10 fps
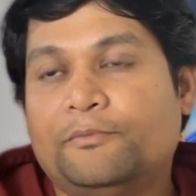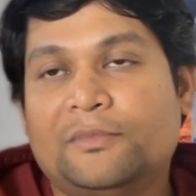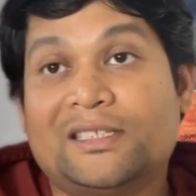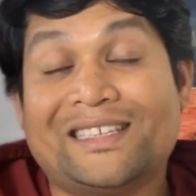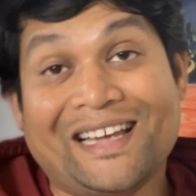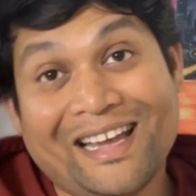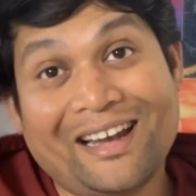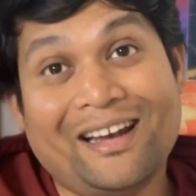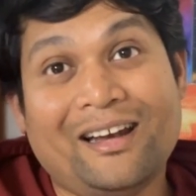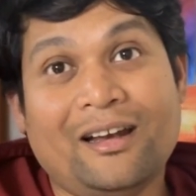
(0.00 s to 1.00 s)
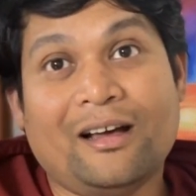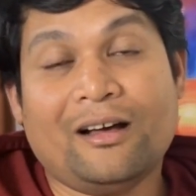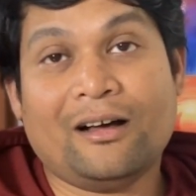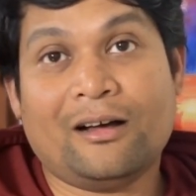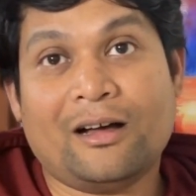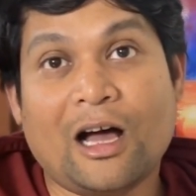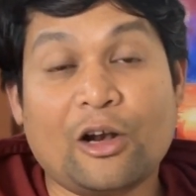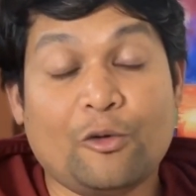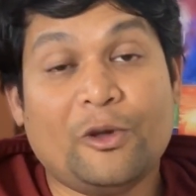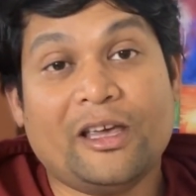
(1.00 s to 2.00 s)
Second
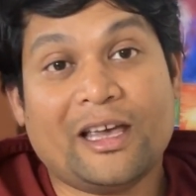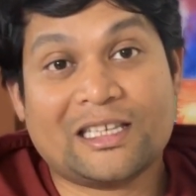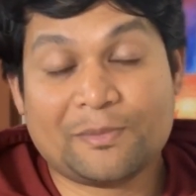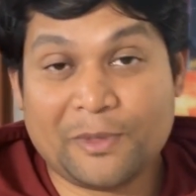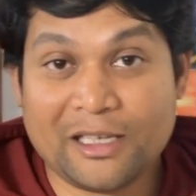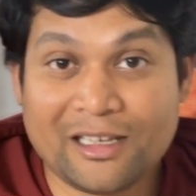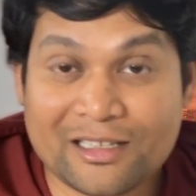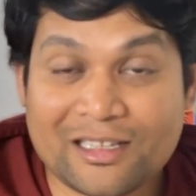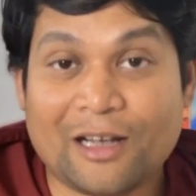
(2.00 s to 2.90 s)
harrowing experience